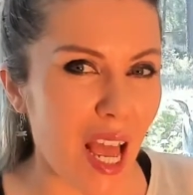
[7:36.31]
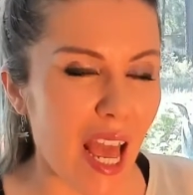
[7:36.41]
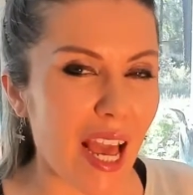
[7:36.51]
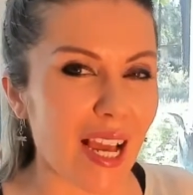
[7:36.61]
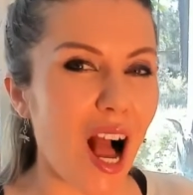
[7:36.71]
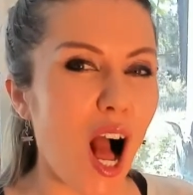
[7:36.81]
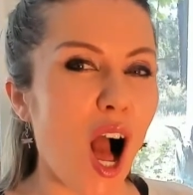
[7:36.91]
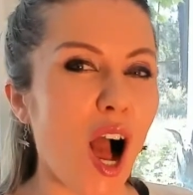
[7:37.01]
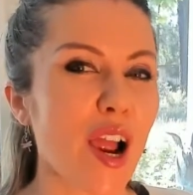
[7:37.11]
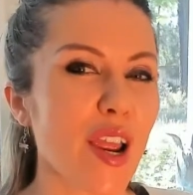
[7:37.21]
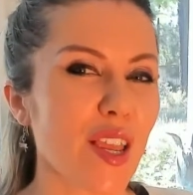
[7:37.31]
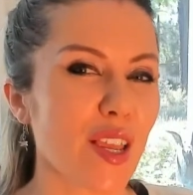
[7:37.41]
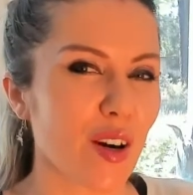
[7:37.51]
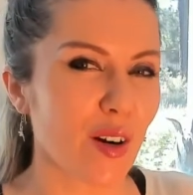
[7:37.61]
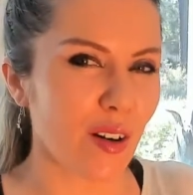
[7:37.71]
and
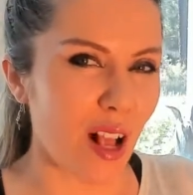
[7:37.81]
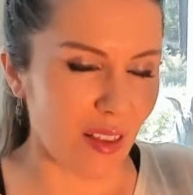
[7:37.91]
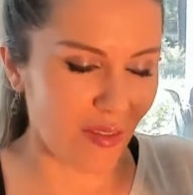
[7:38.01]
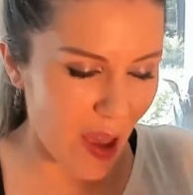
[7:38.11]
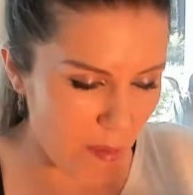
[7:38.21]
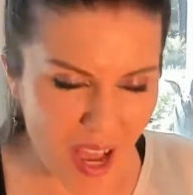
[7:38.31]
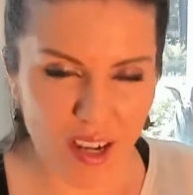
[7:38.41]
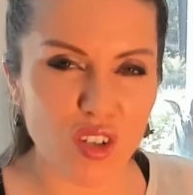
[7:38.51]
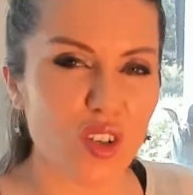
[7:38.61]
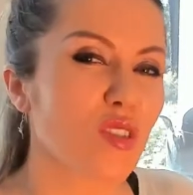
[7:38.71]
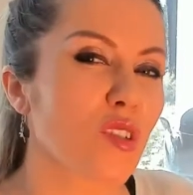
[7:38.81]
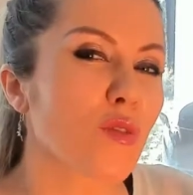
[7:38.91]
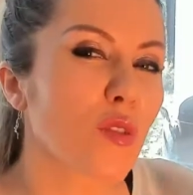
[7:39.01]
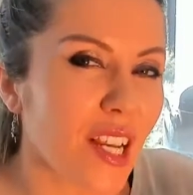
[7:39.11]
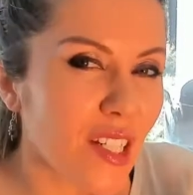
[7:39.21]
higher dimensions of
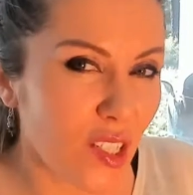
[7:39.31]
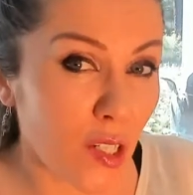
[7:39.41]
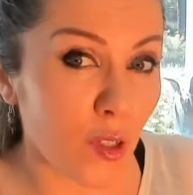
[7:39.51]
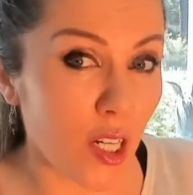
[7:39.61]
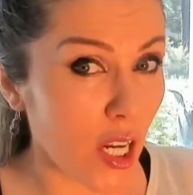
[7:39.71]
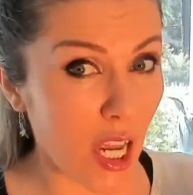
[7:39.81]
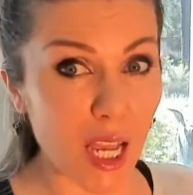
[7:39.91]
creativity